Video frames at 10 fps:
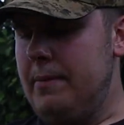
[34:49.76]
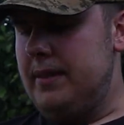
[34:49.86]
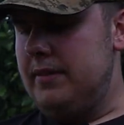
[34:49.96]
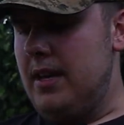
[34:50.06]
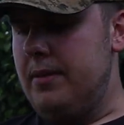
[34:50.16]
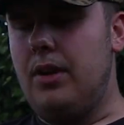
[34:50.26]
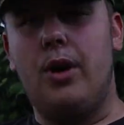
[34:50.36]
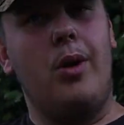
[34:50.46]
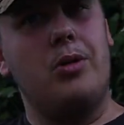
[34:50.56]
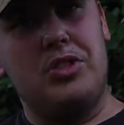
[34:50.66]
But
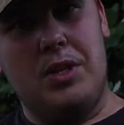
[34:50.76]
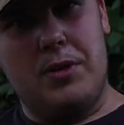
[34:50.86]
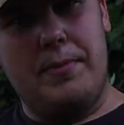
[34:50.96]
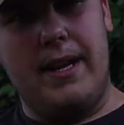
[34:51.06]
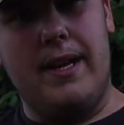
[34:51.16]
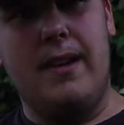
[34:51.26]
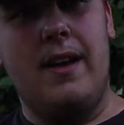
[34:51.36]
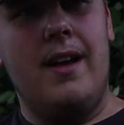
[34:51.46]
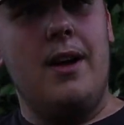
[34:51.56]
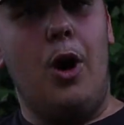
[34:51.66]
no, I'll see you in a minute.
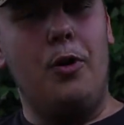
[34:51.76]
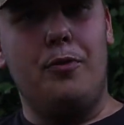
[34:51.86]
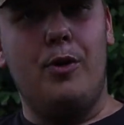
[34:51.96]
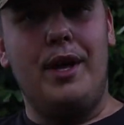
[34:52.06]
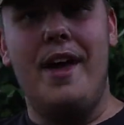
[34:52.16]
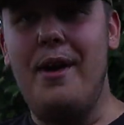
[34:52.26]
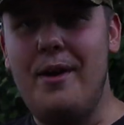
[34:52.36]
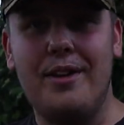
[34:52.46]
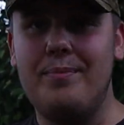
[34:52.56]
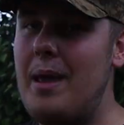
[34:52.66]
Hopefully,
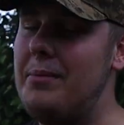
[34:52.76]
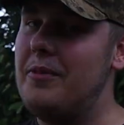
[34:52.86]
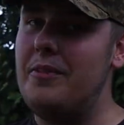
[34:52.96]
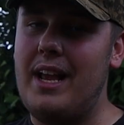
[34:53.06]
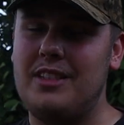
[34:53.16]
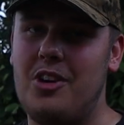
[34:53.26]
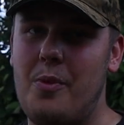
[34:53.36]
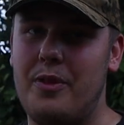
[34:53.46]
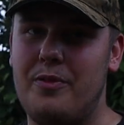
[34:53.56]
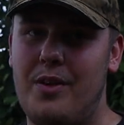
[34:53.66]
maybe even next
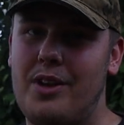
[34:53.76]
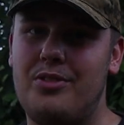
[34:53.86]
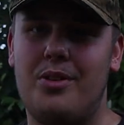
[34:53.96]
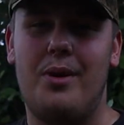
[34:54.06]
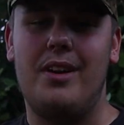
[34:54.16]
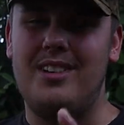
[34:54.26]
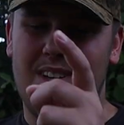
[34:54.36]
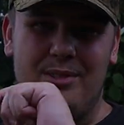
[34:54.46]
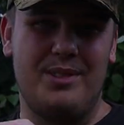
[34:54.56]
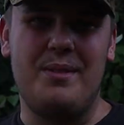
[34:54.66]
time with a fish. So
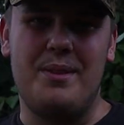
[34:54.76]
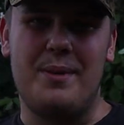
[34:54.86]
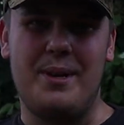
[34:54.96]
I'll see you in a